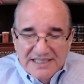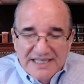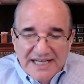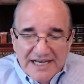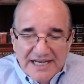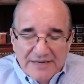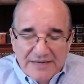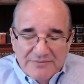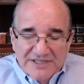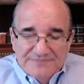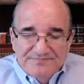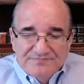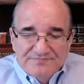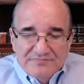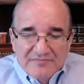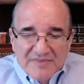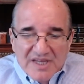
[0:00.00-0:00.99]

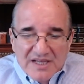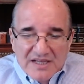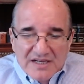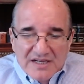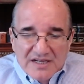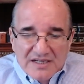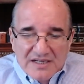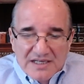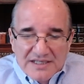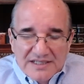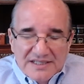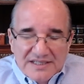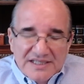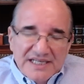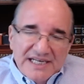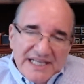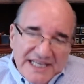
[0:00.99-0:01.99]
Yemen,
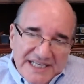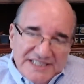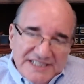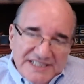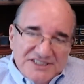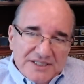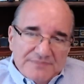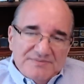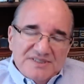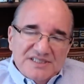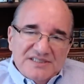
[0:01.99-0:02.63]
and then Egypt.